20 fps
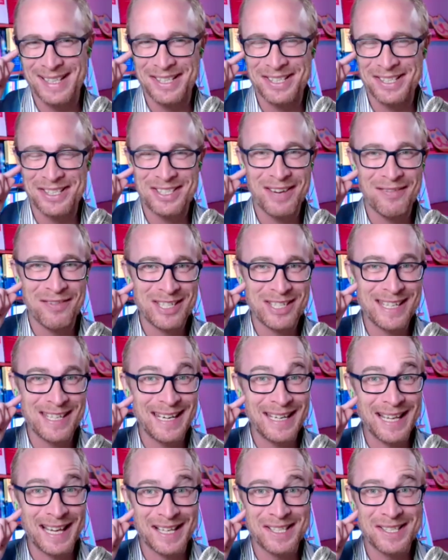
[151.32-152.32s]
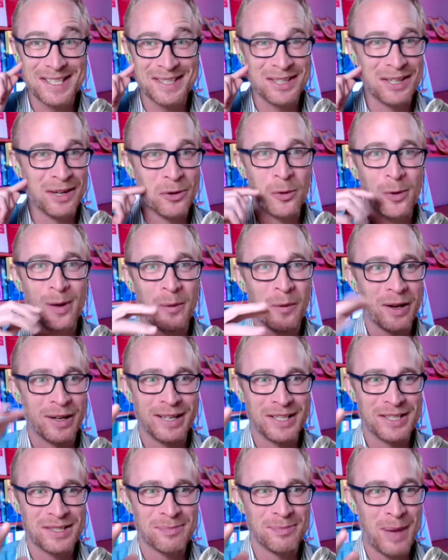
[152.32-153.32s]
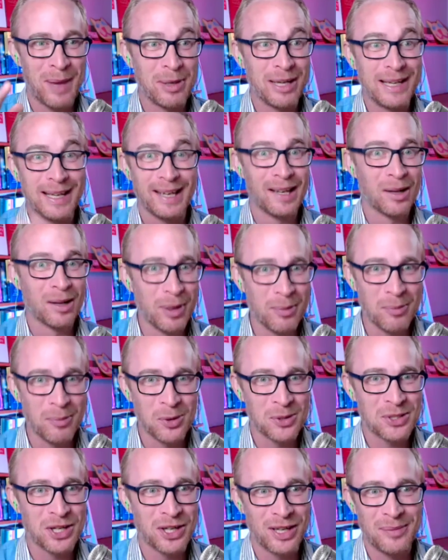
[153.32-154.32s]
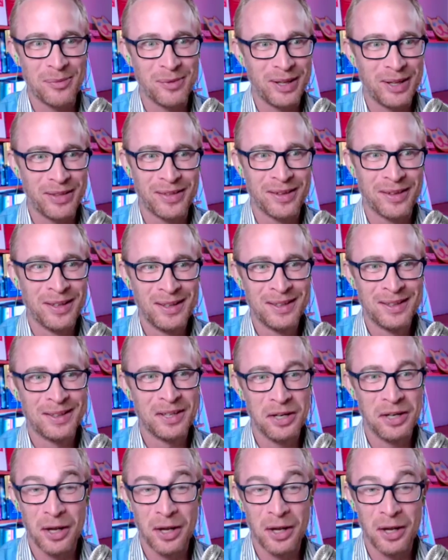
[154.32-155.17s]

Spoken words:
Because at 17, that's, you know, all we want is maybe a little bit more time with, you